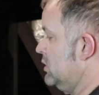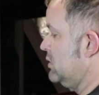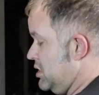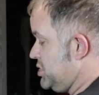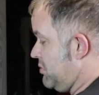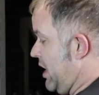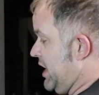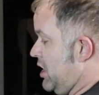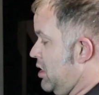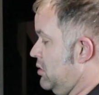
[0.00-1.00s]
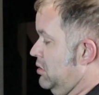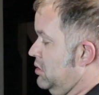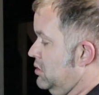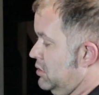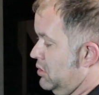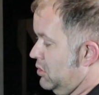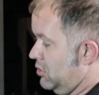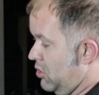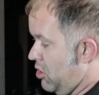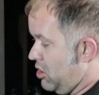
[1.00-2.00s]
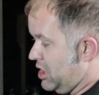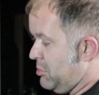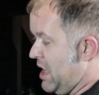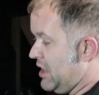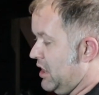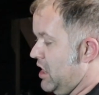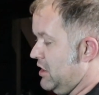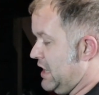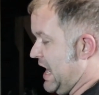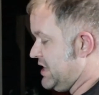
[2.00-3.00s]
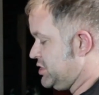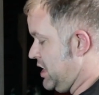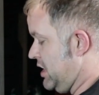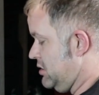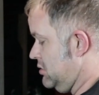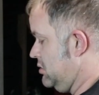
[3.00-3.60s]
There's your radio, already mounted in the dash kit,